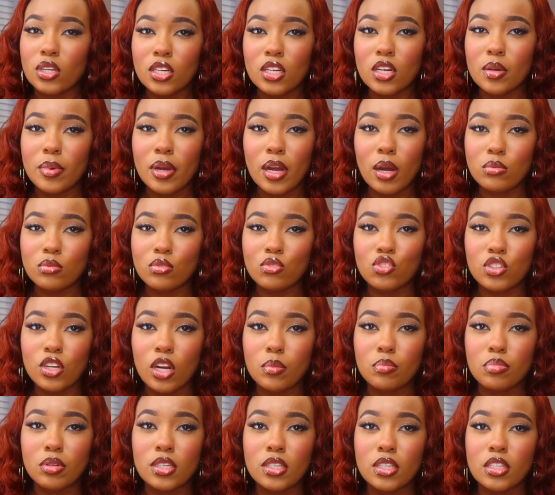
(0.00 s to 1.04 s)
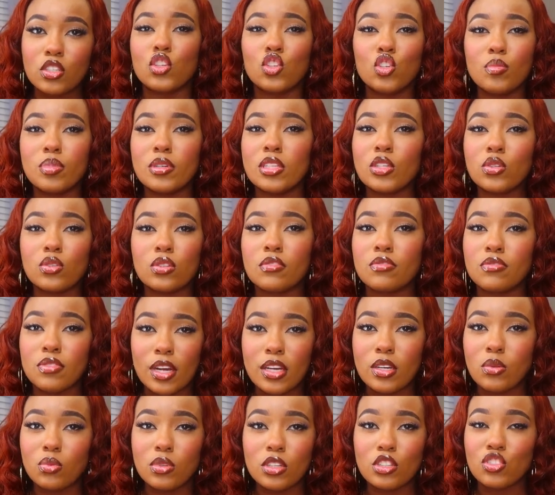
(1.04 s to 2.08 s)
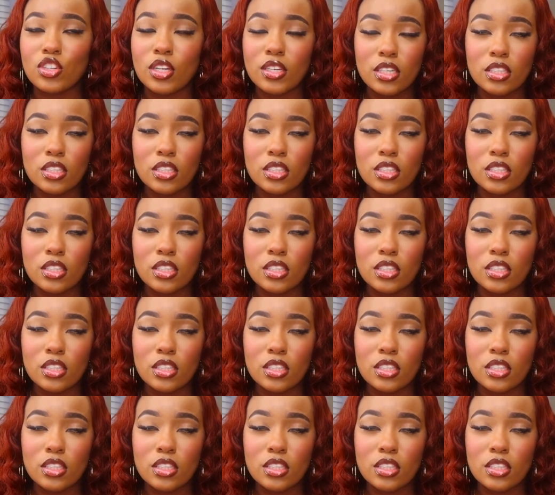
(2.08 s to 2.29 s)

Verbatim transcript: to come out when you try and pluck it you be literally fighting with it trying